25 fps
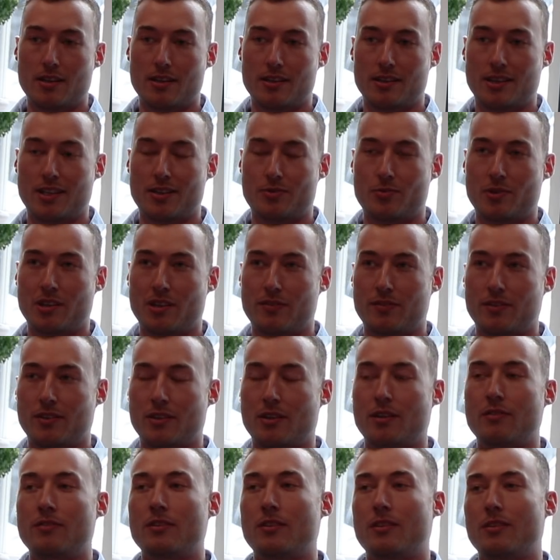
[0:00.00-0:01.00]
And that's when I
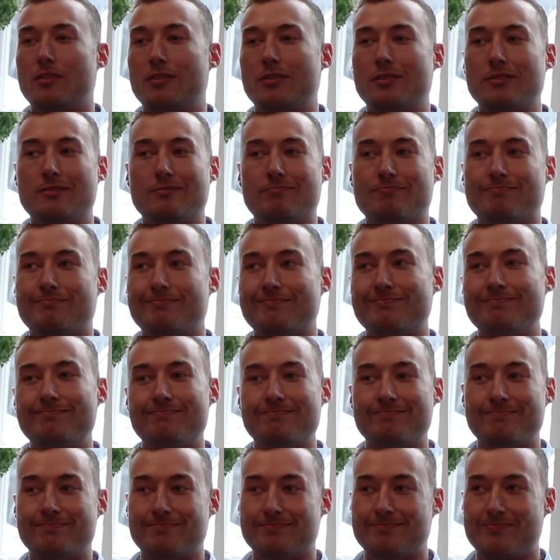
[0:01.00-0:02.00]
thought,
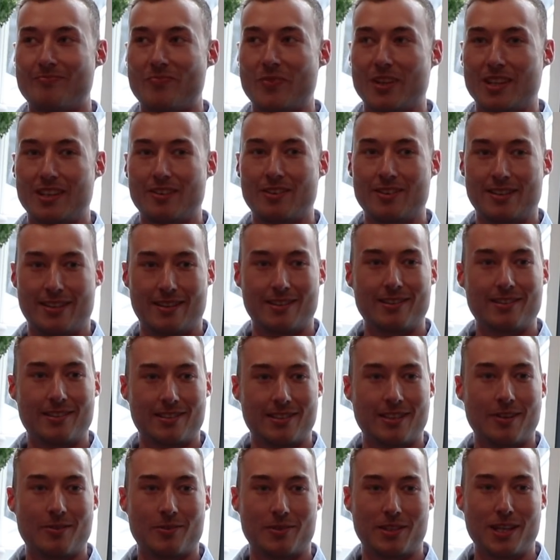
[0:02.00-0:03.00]
they
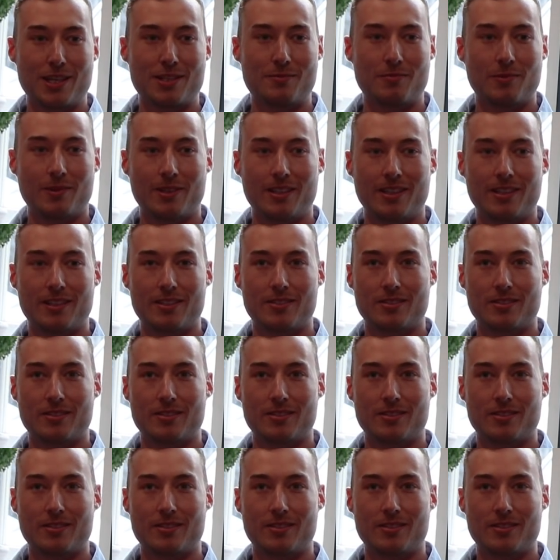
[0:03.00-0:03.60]
sound desperate here.